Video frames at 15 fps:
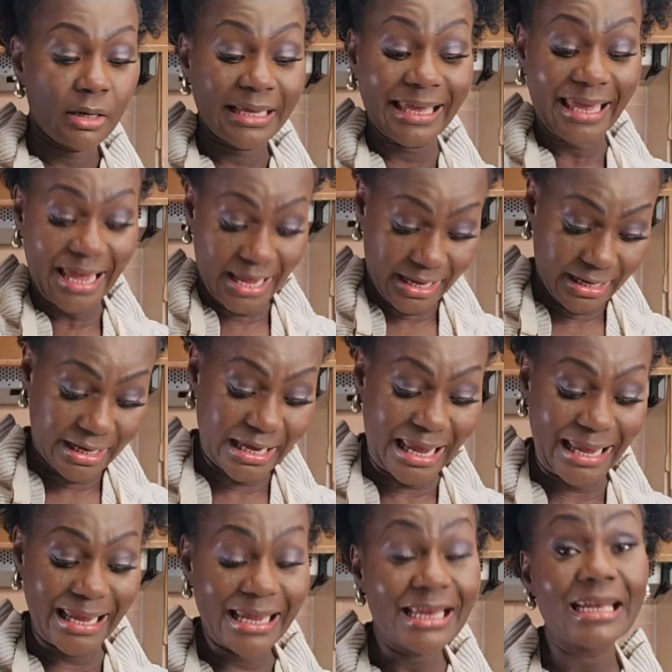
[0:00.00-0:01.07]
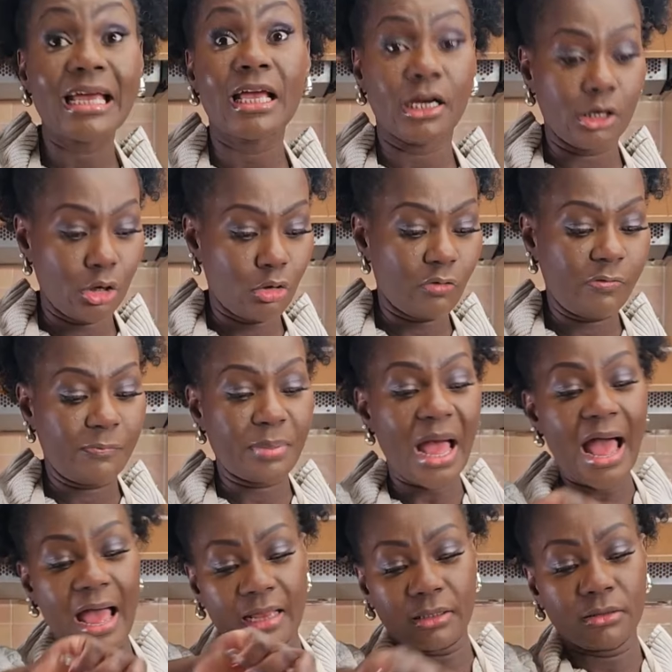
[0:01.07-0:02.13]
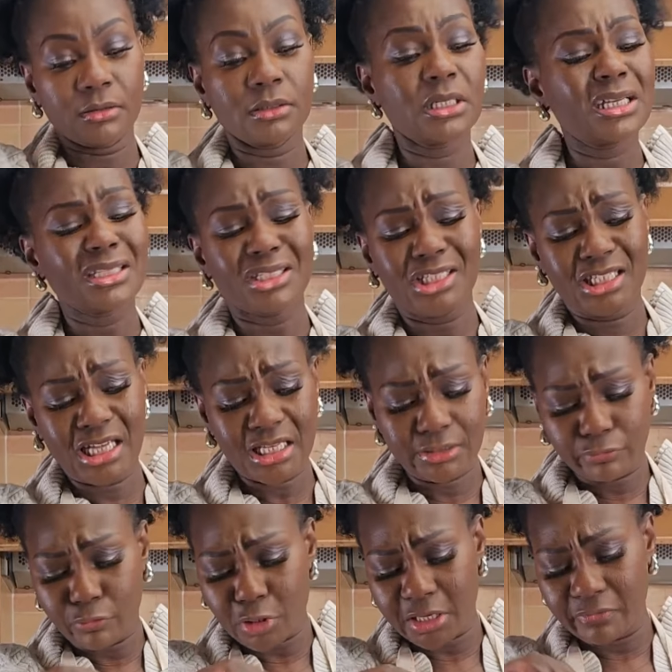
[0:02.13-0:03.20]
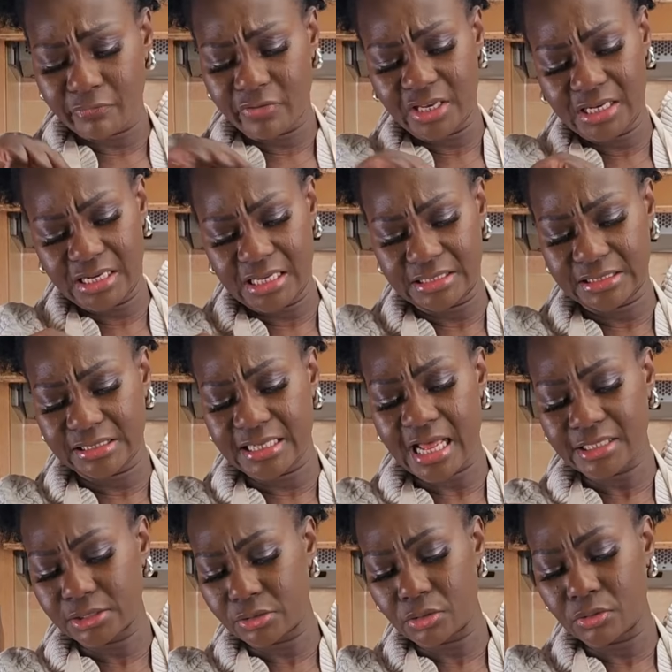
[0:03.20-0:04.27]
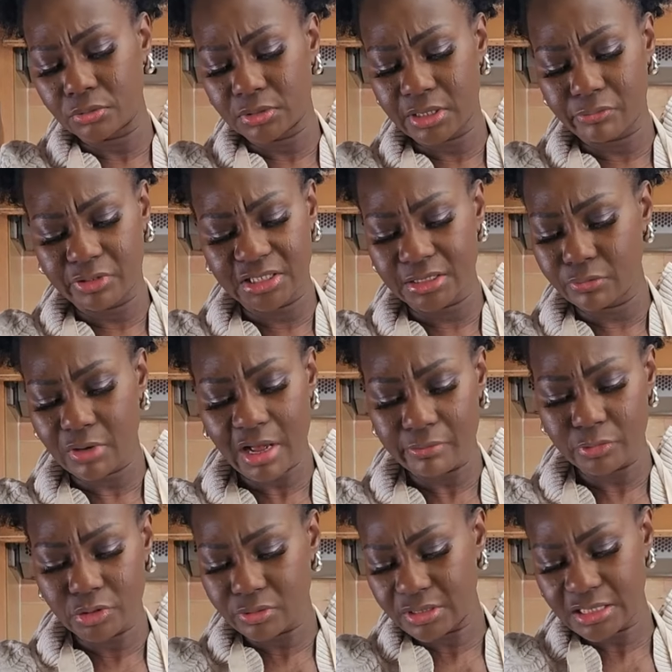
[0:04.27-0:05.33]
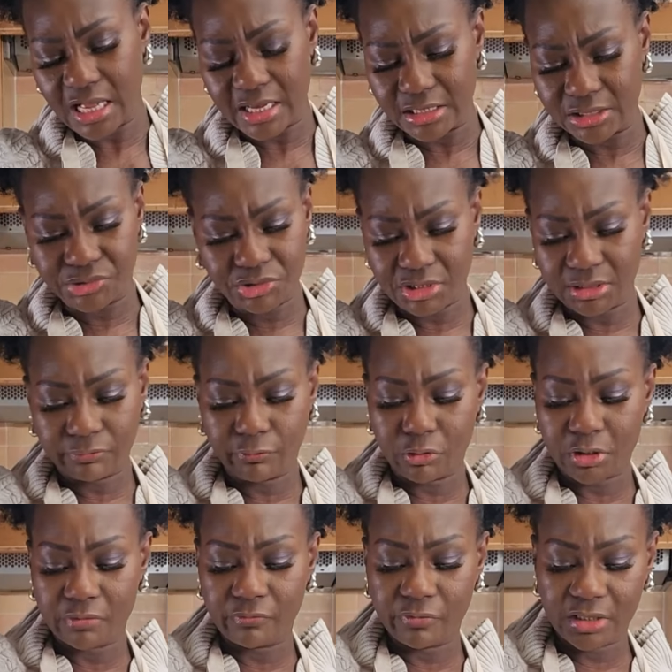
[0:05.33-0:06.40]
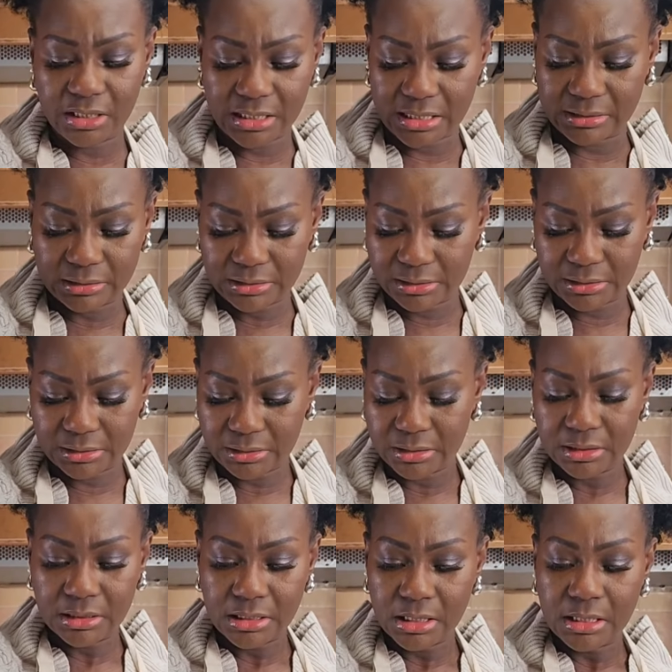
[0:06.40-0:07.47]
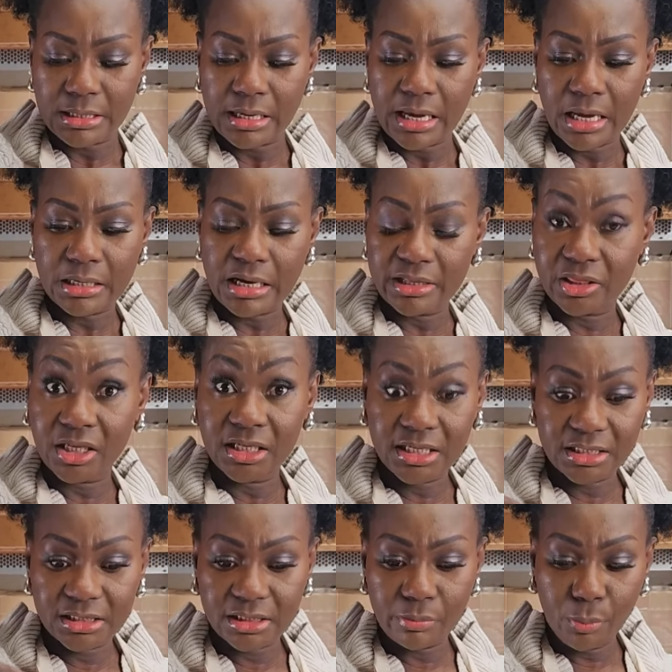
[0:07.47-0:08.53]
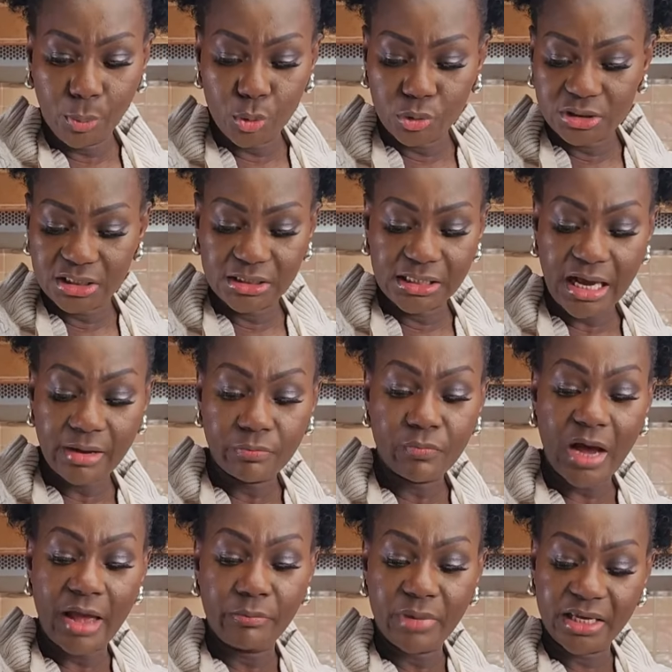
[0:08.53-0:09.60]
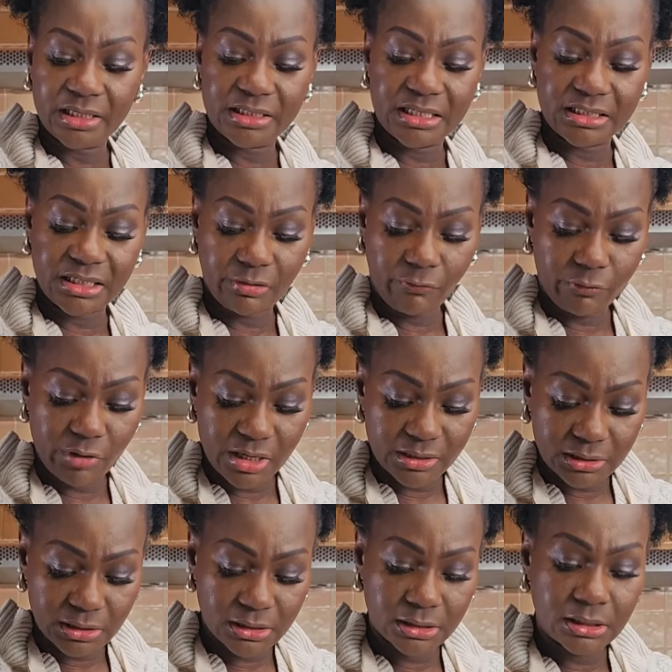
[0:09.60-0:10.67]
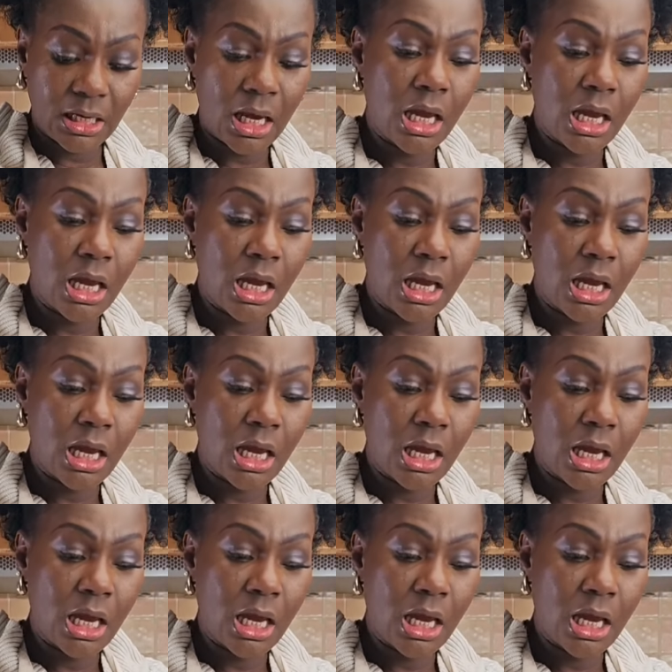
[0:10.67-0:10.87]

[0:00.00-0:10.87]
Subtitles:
cake in a loaf pan just for convenience. That's all. The reason why I'm doing that is just for convenience. And I think it's important I make the difference